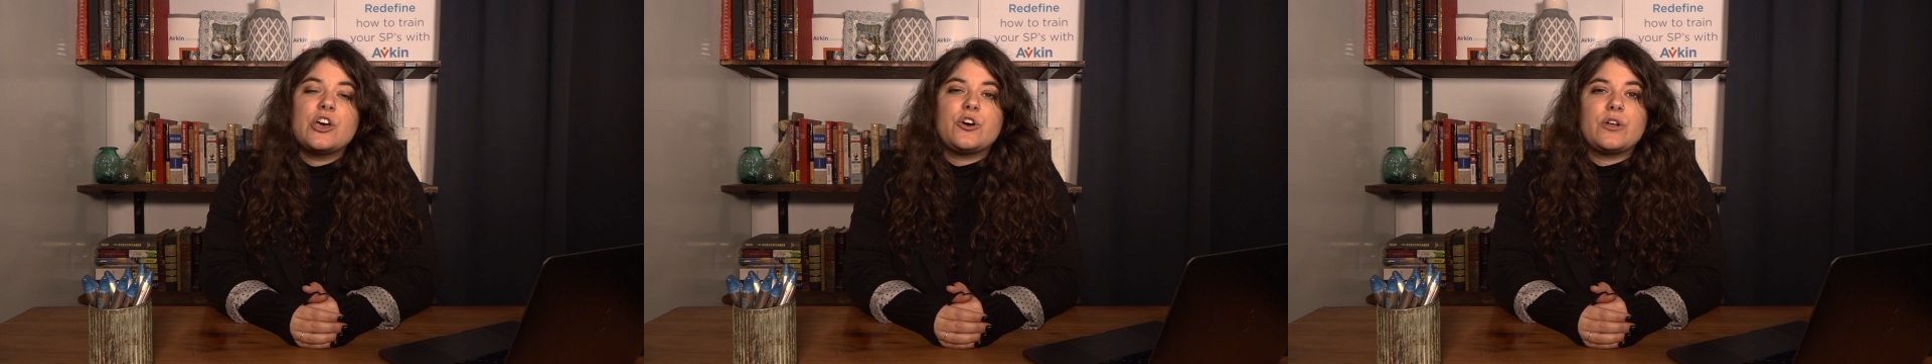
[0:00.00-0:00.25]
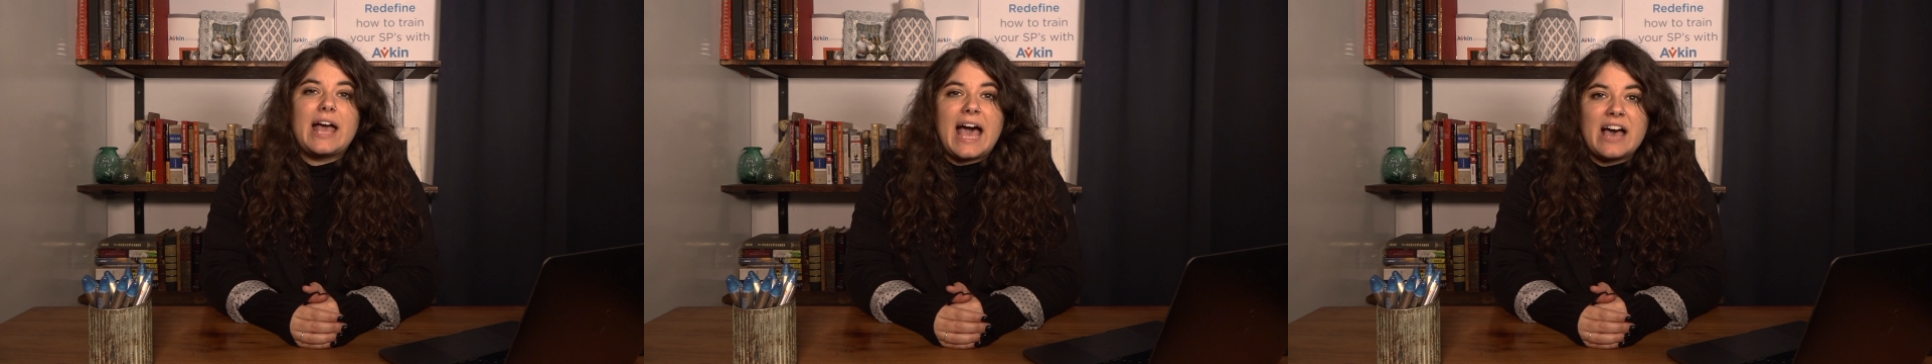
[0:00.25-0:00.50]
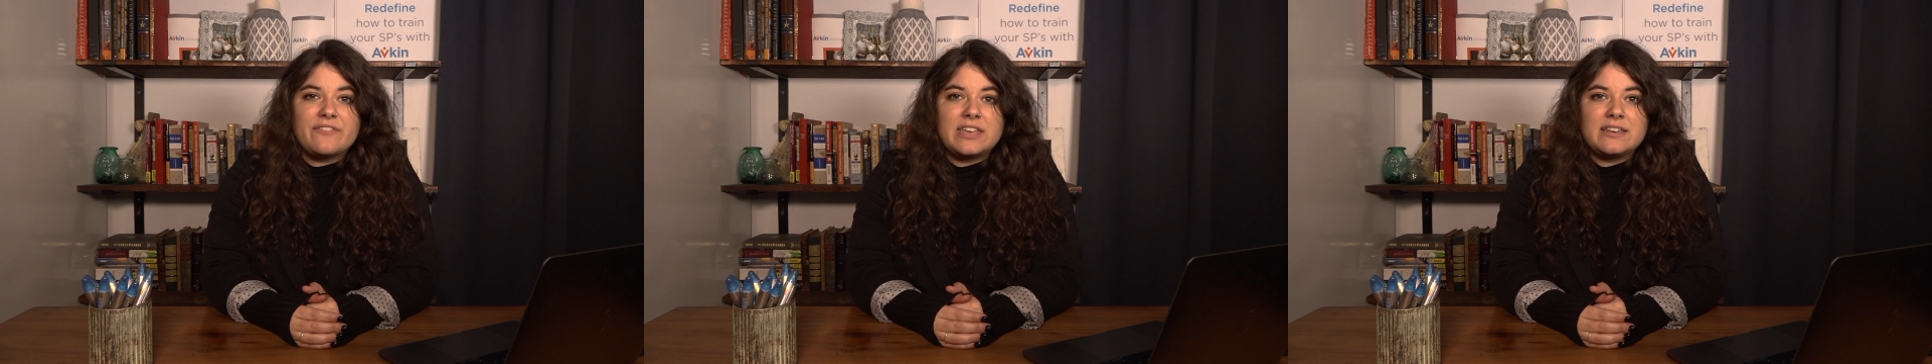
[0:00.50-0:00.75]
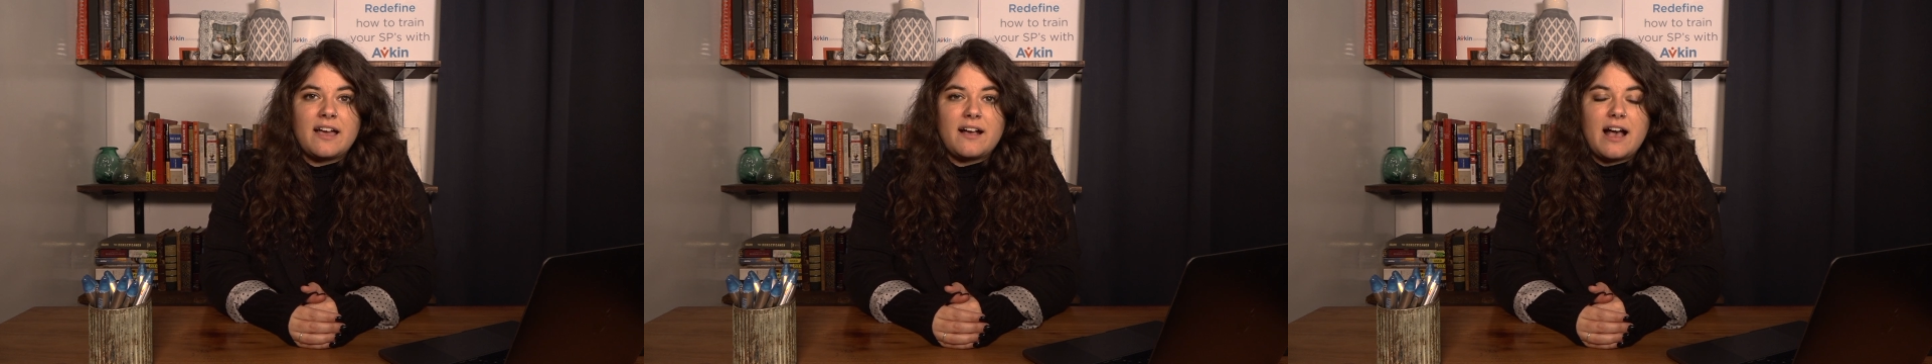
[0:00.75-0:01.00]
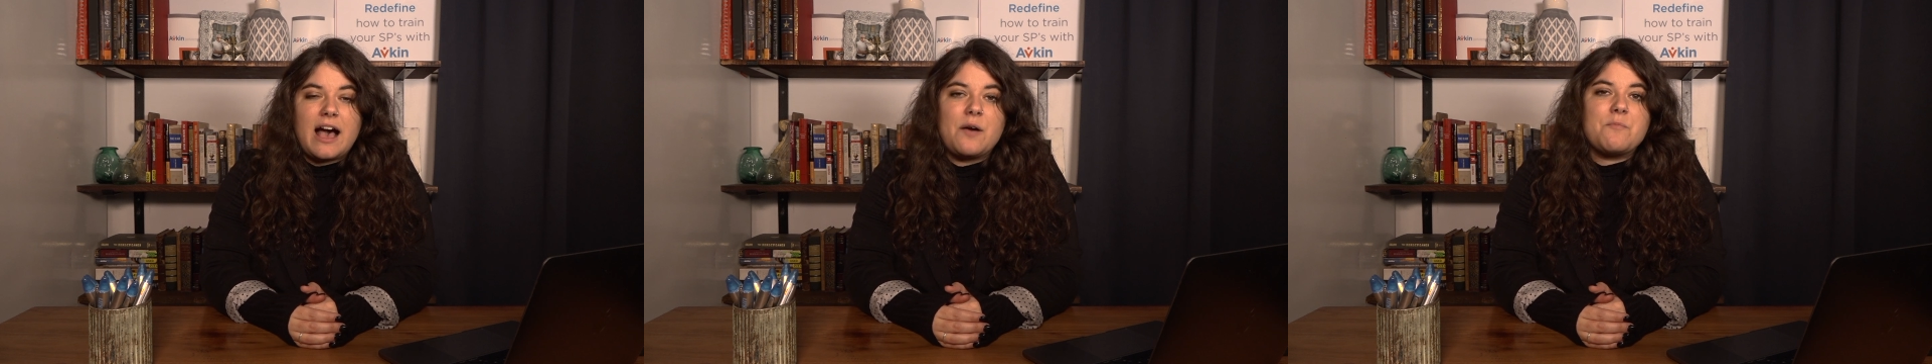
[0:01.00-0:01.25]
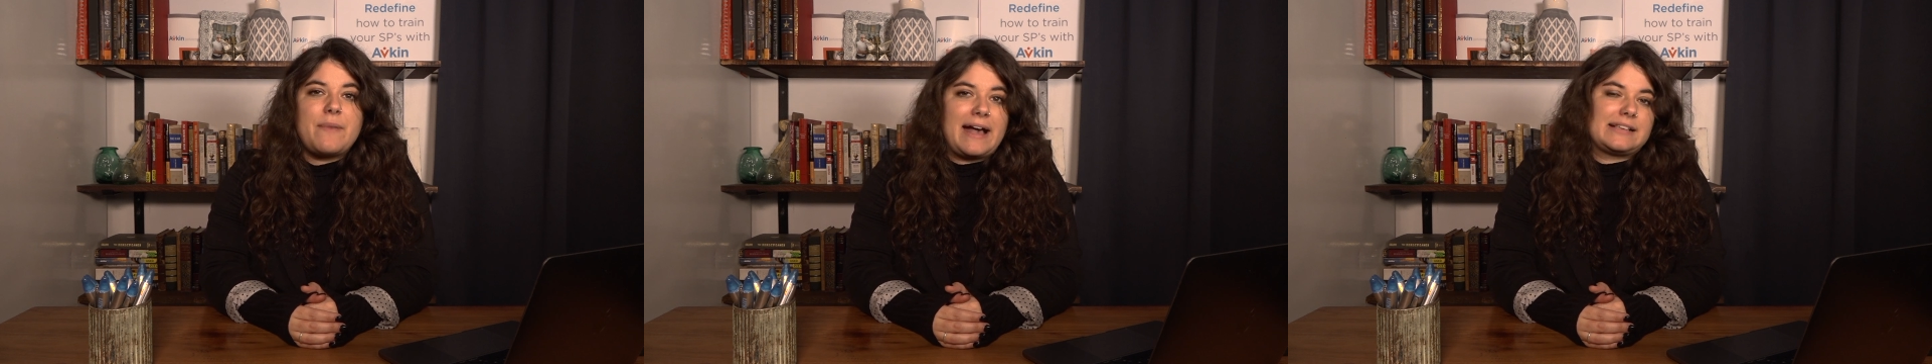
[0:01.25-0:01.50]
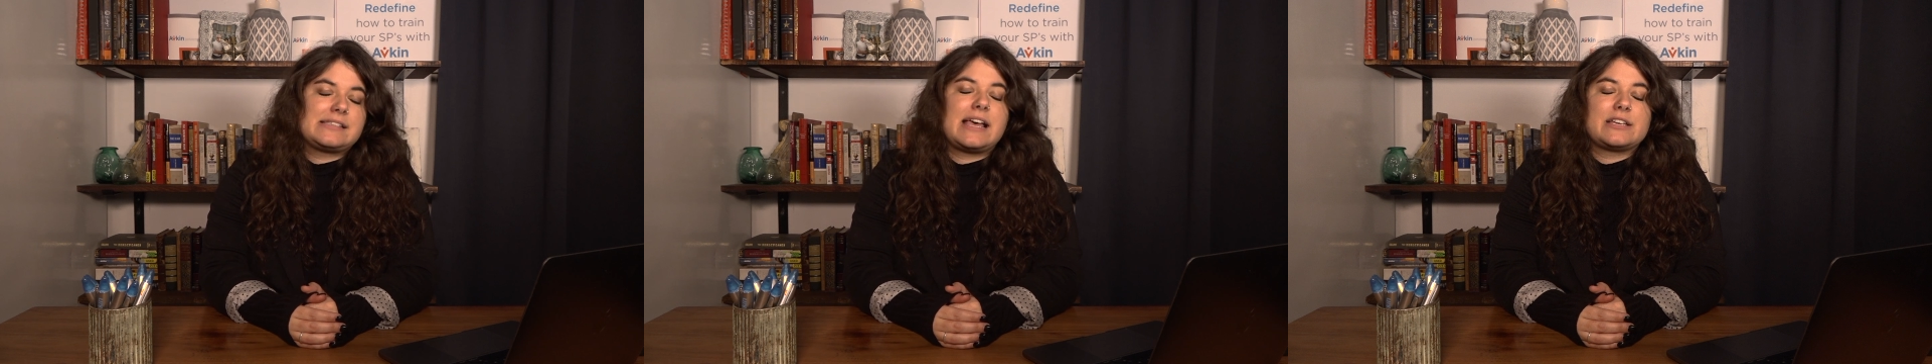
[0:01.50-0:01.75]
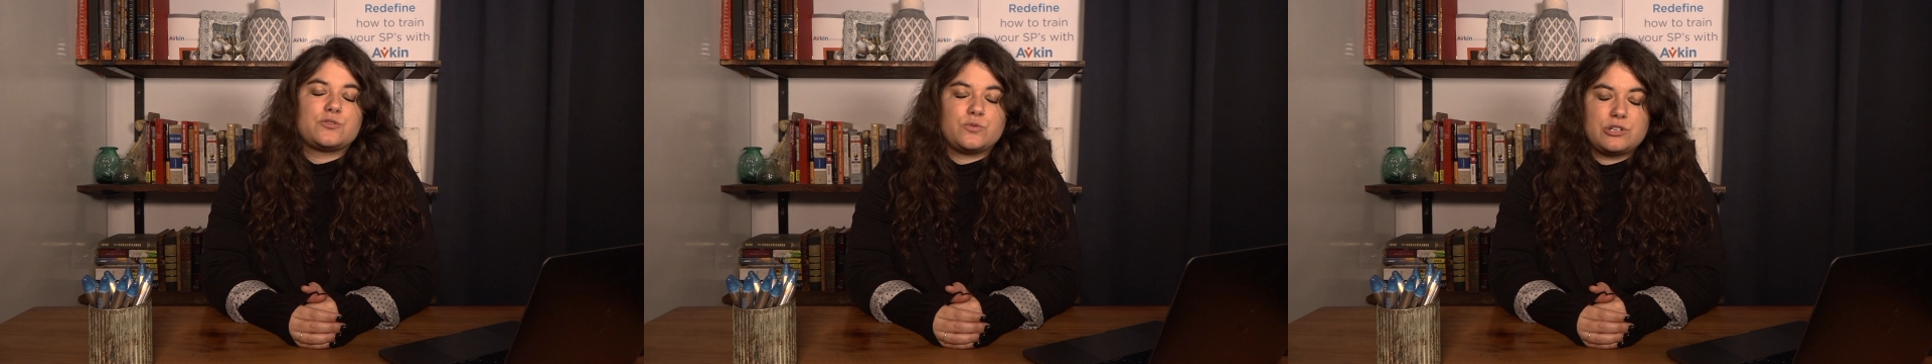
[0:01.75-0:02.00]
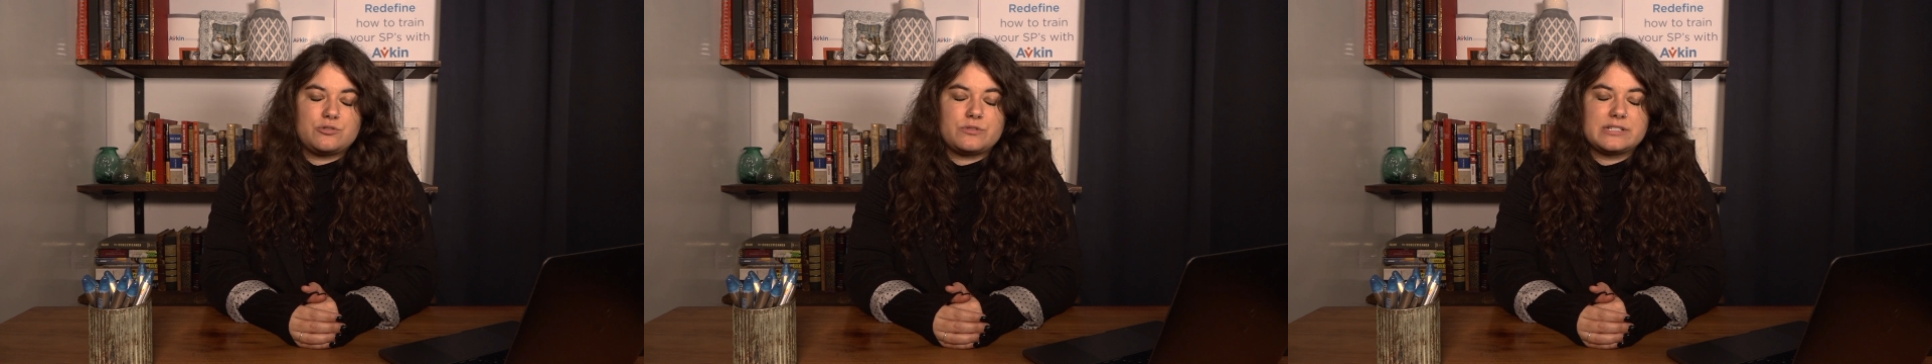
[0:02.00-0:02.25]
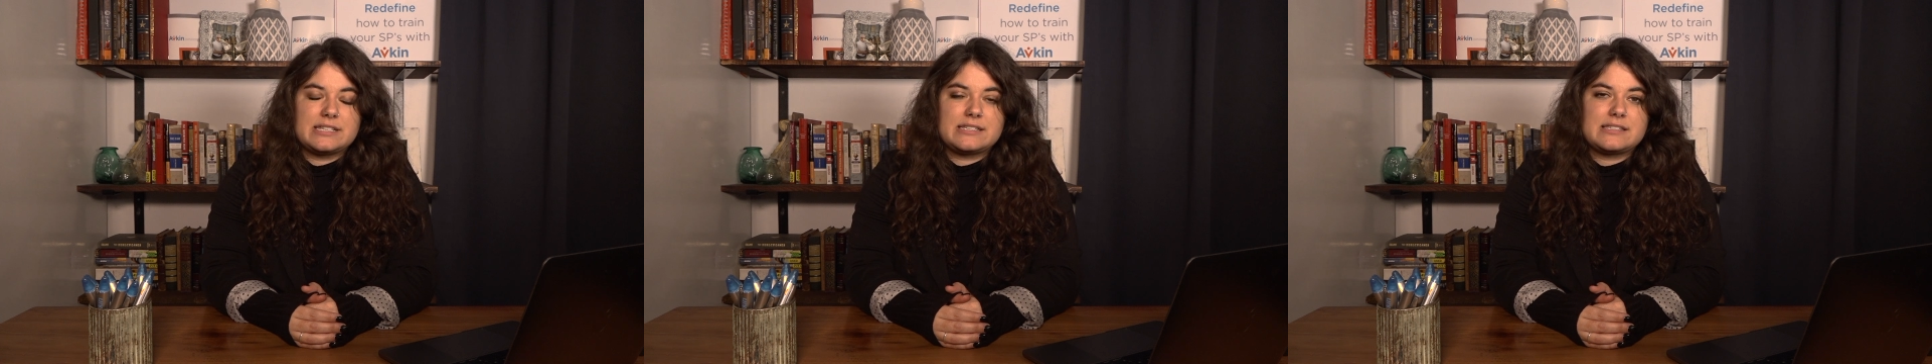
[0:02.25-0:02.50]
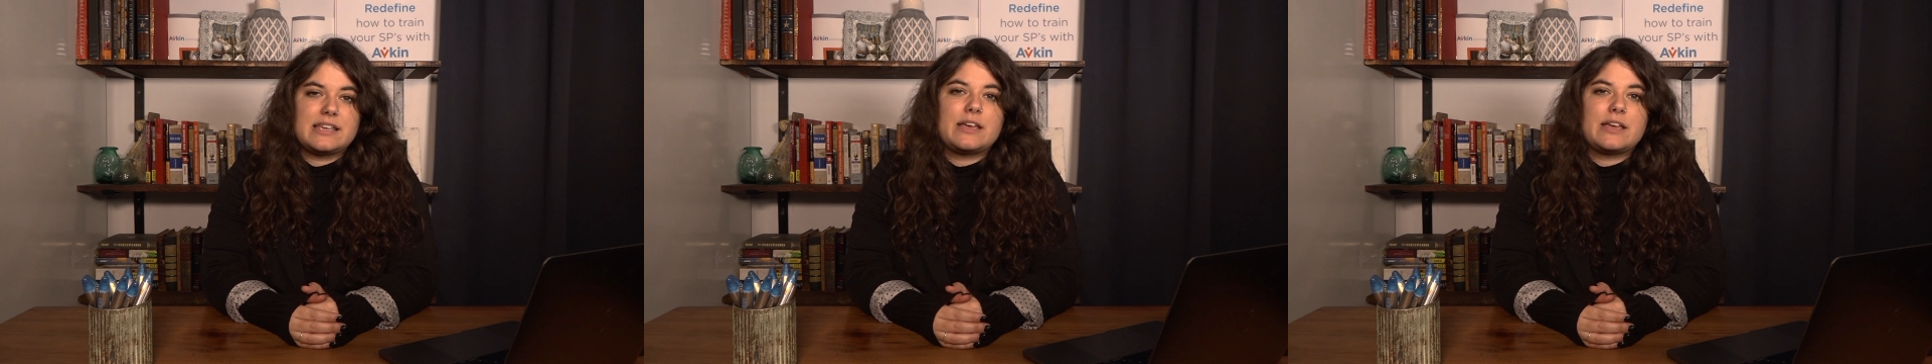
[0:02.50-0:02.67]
go to avkin.com/resources.